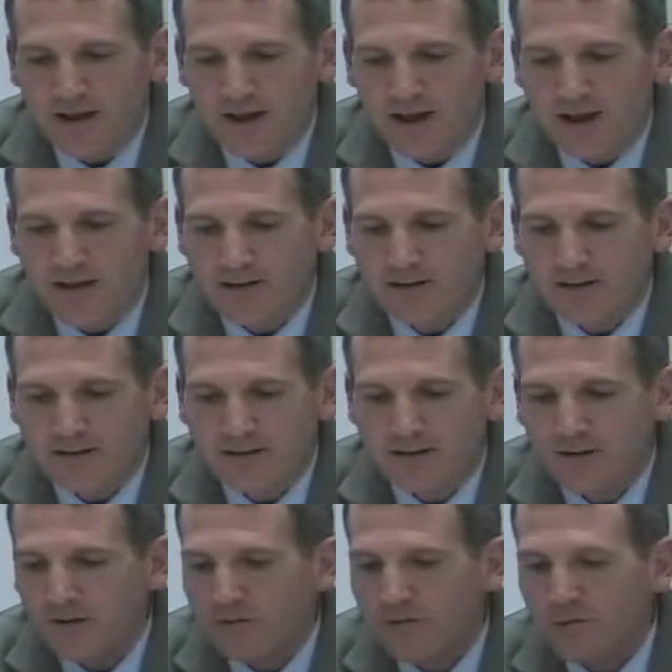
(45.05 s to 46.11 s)
I
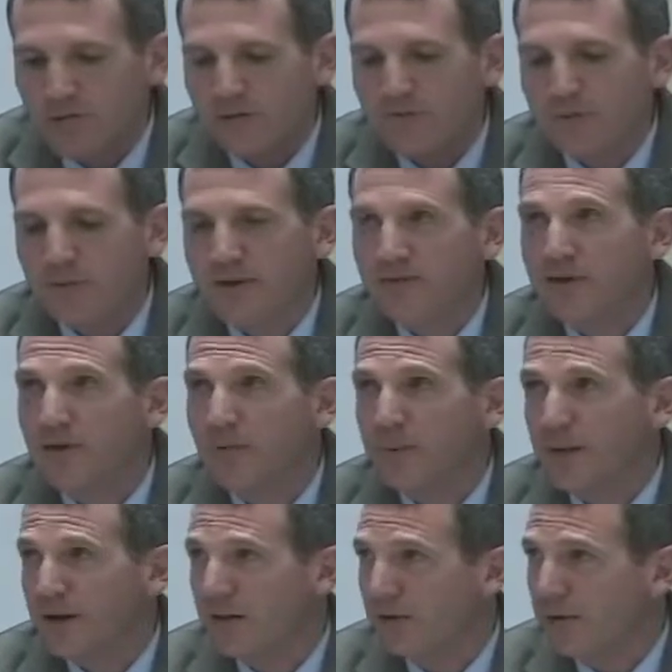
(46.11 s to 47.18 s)
can only speak for myself,
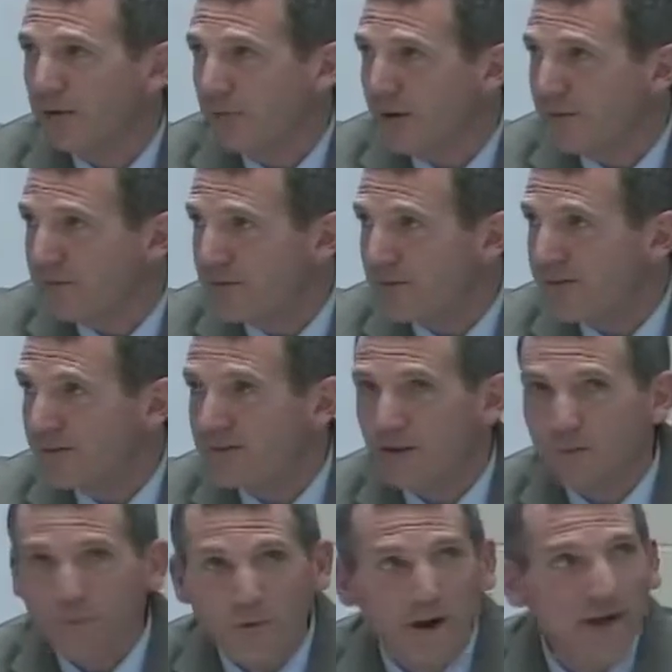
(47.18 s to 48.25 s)
but I know you all feel the same
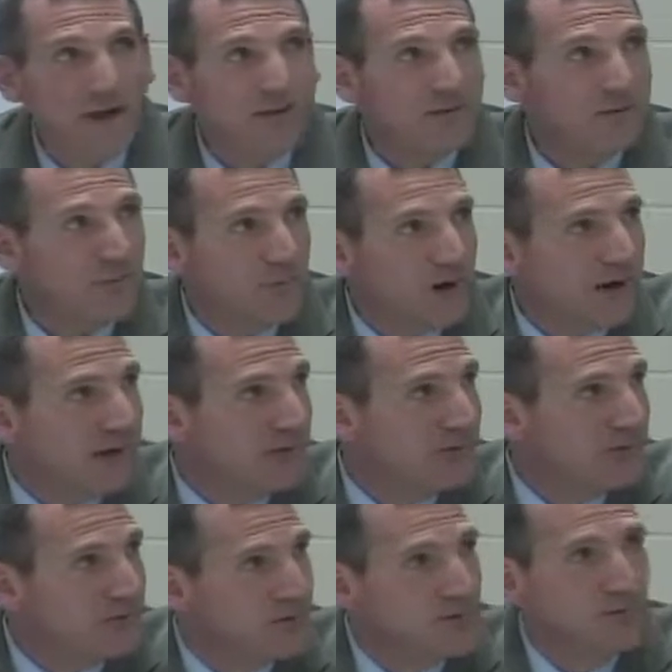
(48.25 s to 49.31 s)
way as to why you
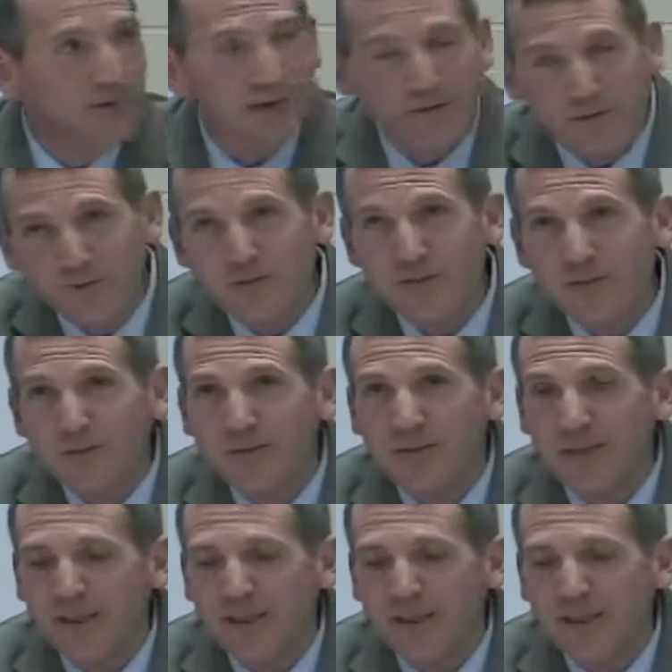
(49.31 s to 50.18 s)
do what you do.